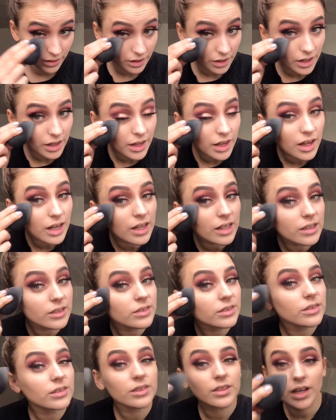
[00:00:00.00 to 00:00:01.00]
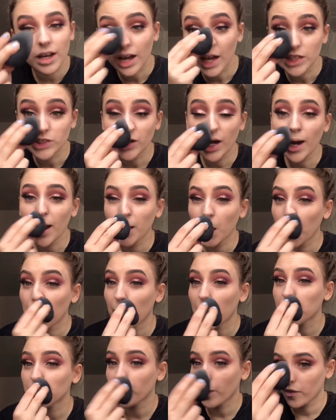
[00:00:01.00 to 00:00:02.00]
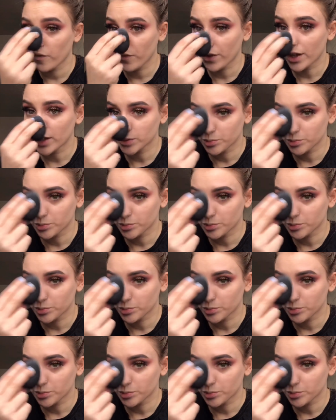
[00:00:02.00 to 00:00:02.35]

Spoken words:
And I try not to touch my face,